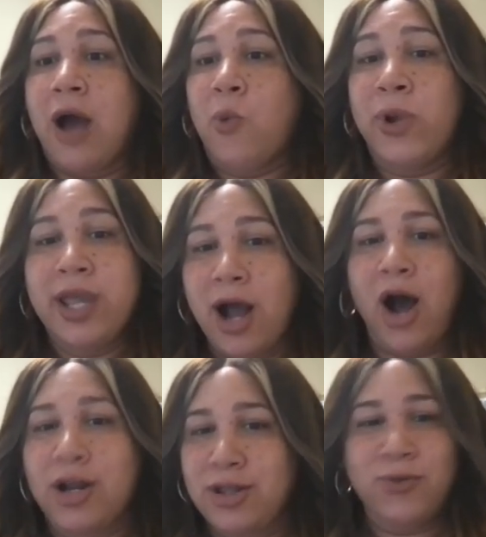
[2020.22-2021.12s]
we
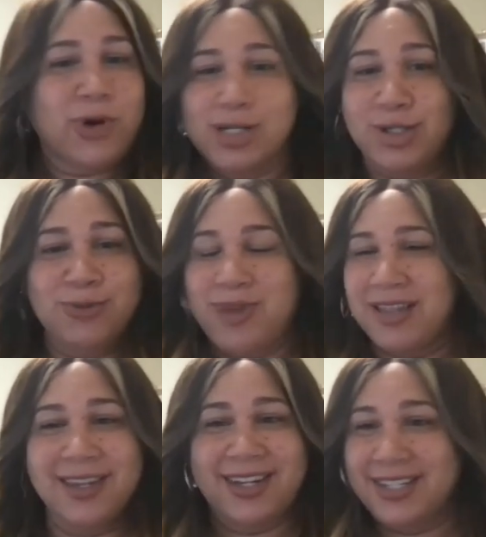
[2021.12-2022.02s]
are the ones who
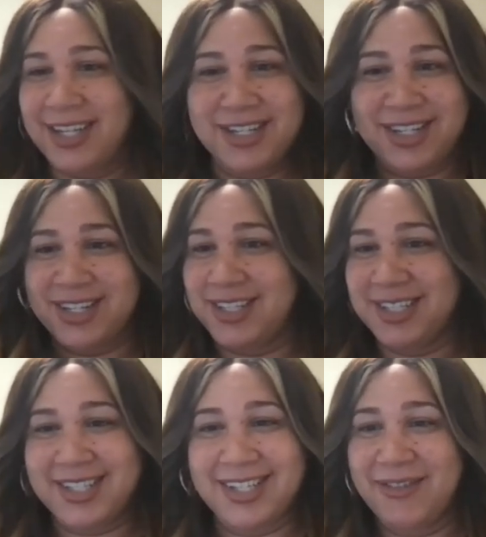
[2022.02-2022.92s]
make the
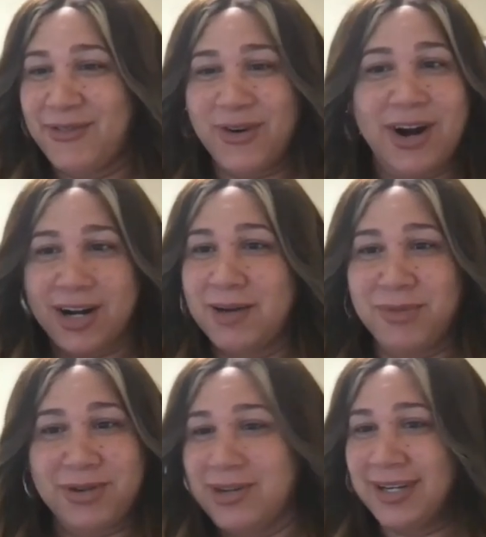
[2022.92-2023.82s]
decisions for our
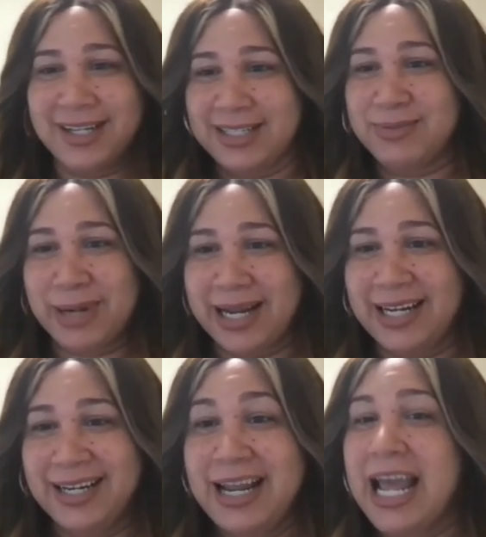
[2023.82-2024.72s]
communities,
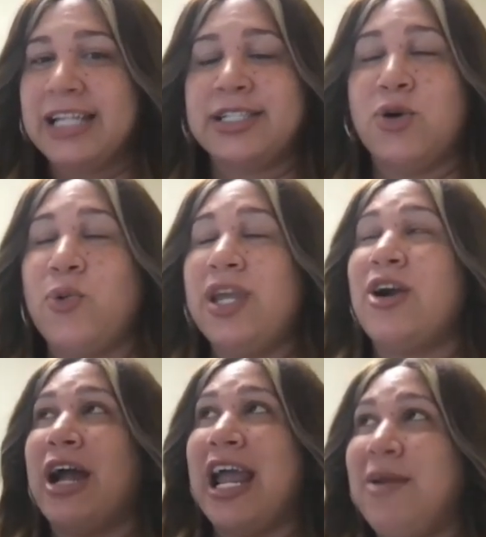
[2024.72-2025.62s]
right? Mm-hmm. And so we
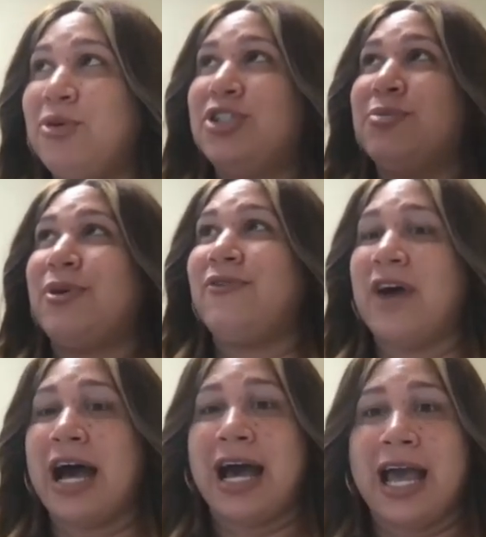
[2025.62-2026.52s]
are able to
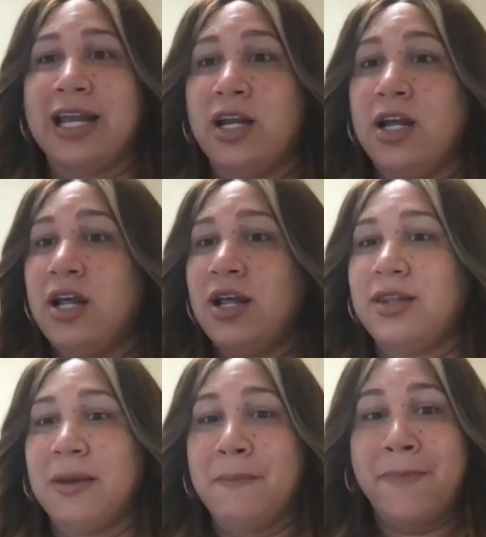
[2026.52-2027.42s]
provide
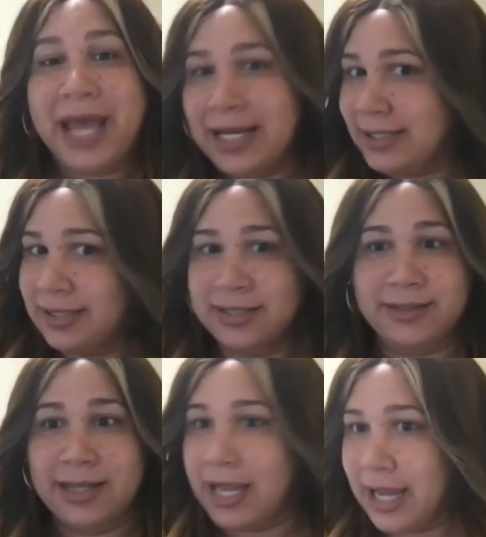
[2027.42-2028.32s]
the
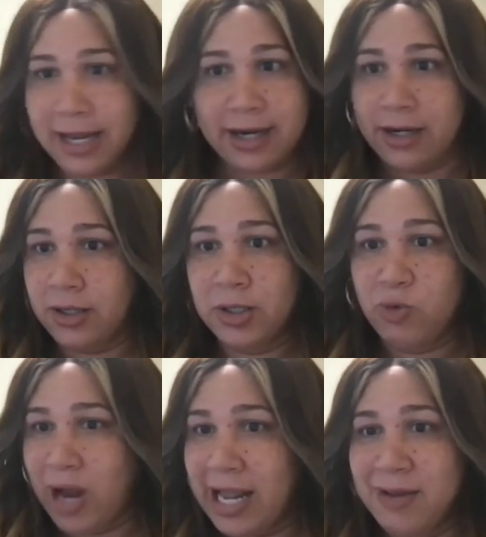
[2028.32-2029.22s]
best care,
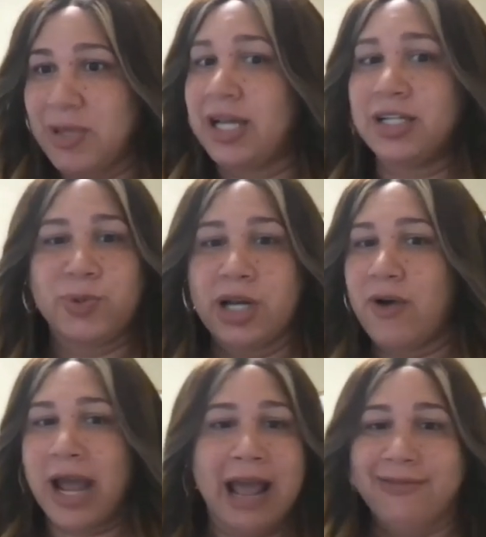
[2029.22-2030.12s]
right? Because we
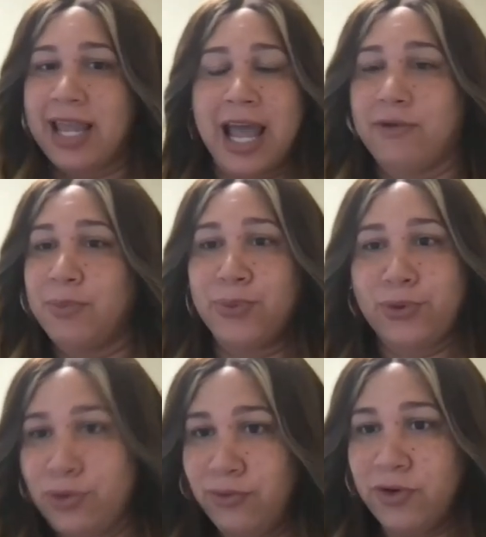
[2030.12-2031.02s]
don't have to have
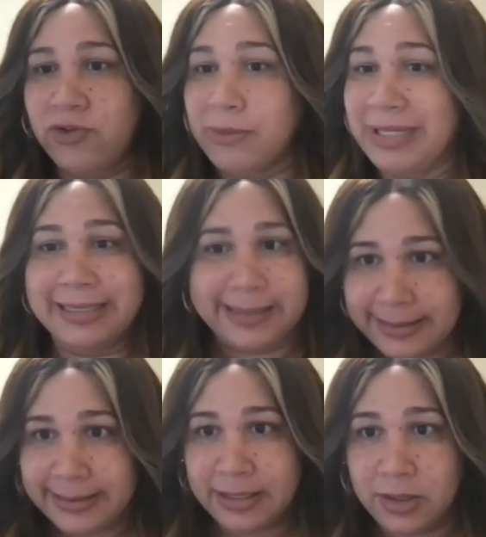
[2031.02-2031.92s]
approval from the
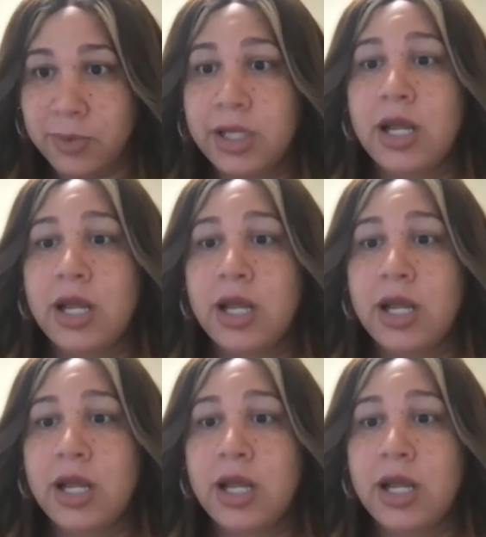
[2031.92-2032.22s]
system